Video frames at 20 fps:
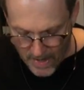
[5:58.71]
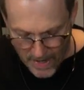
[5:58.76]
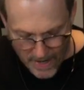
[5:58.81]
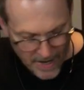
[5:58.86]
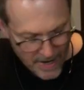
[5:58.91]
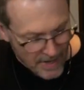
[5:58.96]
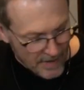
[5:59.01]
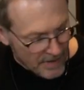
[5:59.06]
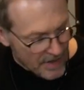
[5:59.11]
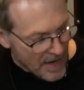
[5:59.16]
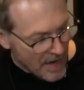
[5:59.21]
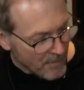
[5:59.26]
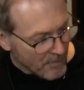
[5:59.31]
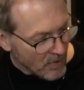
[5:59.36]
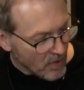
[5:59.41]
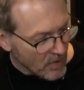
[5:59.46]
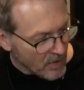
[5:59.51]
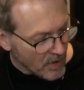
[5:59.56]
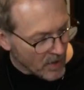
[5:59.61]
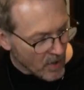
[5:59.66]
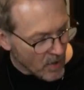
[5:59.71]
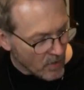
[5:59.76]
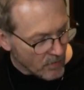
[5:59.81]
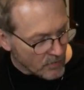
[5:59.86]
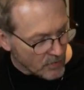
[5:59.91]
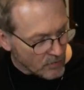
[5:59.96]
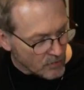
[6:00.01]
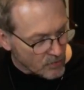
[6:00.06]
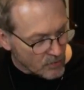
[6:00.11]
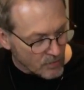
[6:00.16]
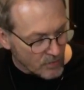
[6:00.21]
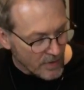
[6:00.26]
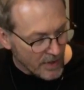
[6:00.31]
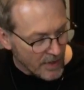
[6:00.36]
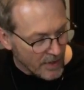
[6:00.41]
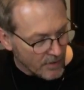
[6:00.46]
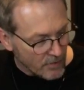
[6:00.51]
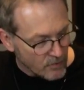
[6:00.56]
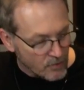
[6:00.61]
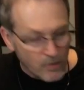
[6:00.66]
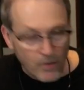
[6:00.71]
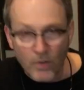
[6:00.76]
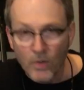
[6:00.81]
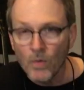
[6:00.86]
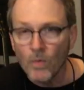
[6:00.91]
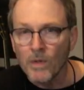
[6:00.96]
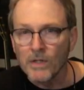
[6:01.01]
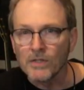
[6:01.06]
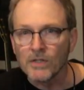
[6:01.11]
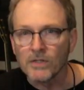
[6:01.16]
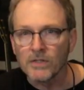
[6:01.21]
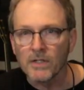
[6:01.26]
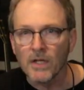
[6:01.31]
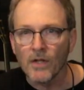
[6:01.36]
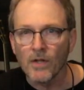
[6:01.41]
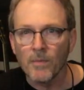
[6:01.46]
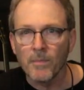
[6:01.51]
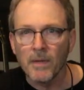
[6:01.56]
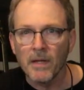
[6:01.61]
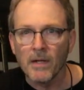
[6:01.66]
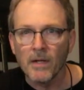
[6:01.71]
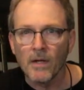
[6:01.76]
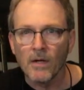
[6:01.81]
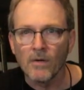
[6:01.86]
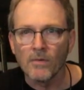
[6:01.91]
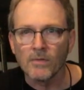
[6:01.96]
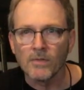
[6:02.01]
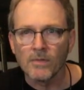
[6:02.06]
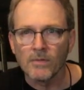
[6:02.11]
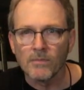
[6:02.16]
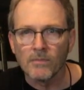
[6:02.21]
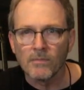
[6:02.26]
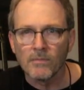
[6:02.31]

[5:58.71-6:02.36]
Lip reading: And I'm going to go to string 2, which is another B note.